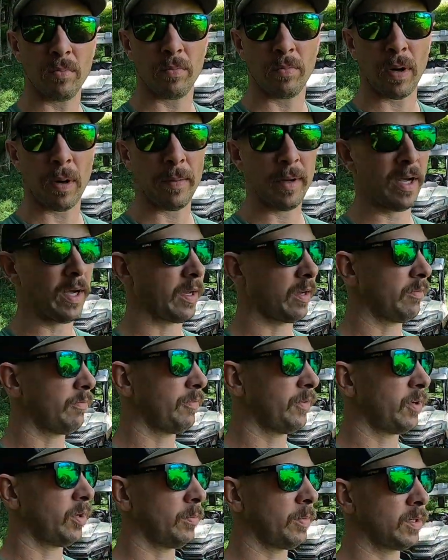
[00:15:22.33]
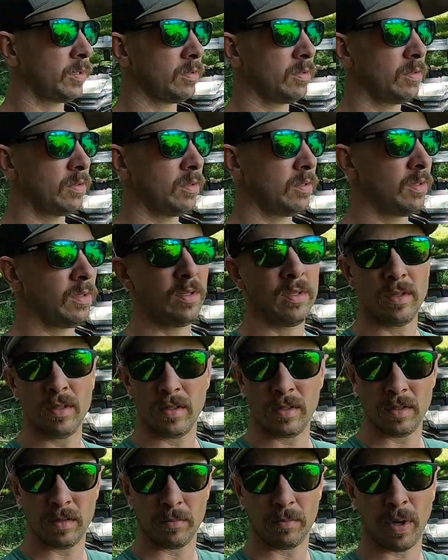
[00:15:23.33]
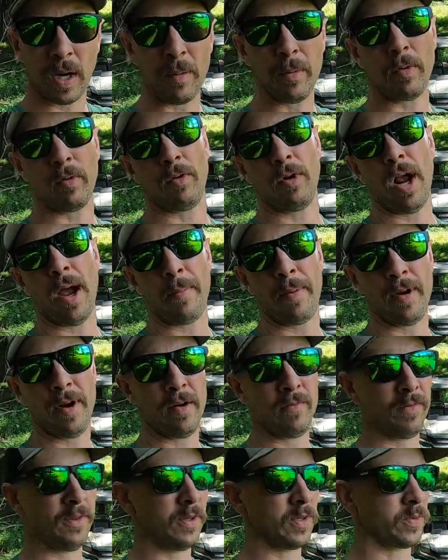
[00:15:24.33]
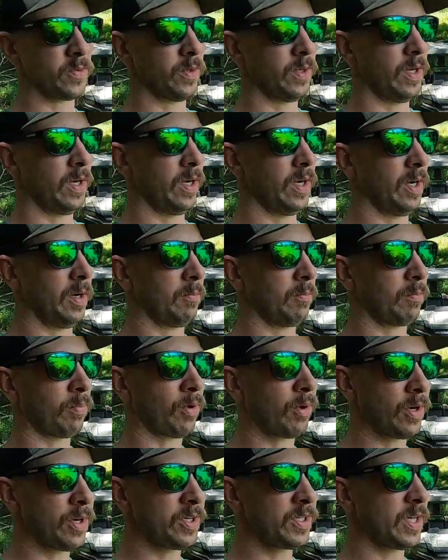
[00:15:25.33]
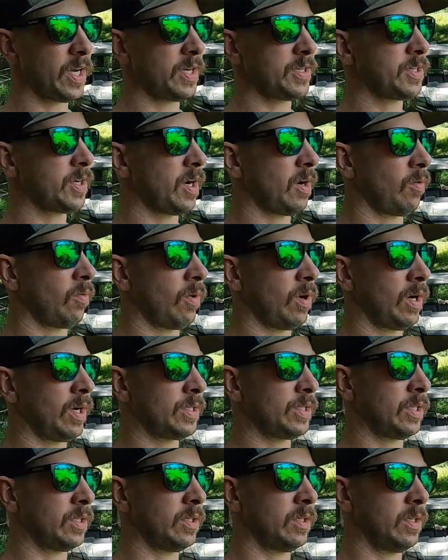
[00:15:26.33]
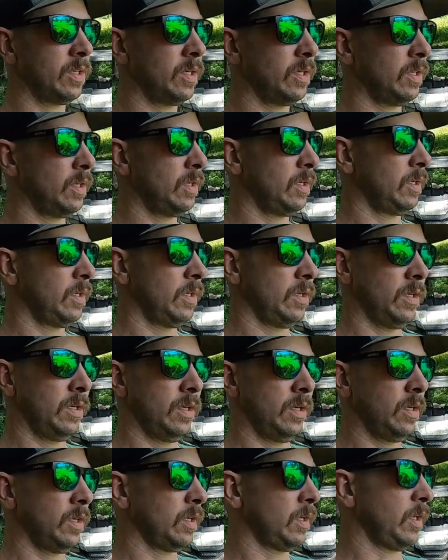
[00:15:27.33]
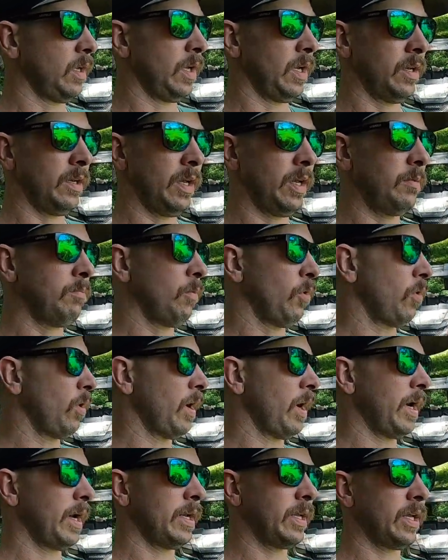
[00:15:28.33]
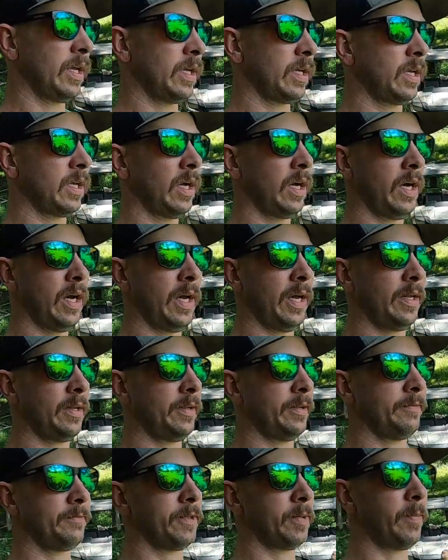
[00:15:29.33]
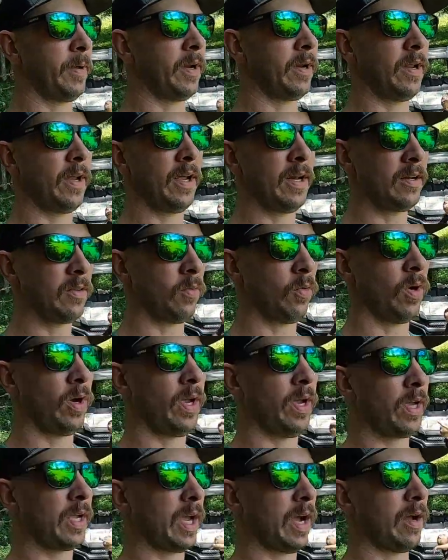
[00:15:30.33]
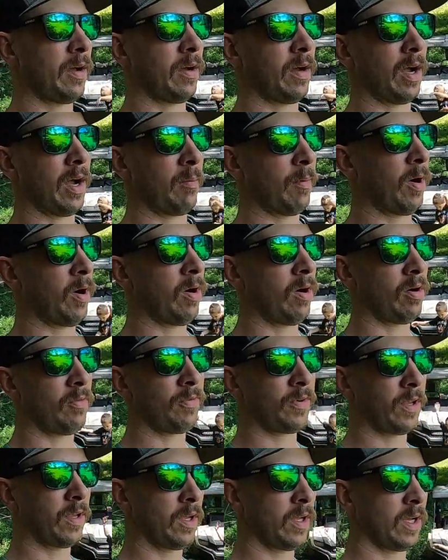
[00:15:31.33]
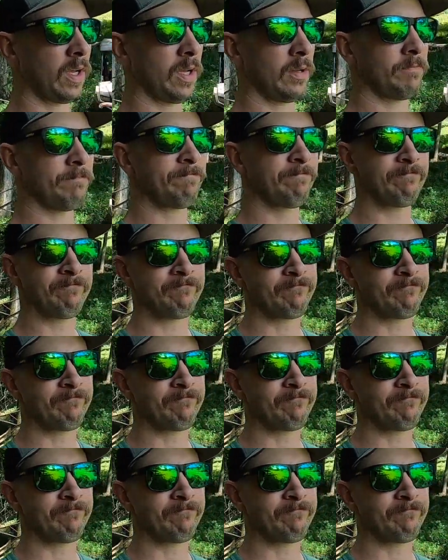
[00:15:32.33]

Probably not gonna film it. Probably will wrap it up for this one. Appreciate y'all watching. Again, need more hay to get cut. End of the week, I'm off again.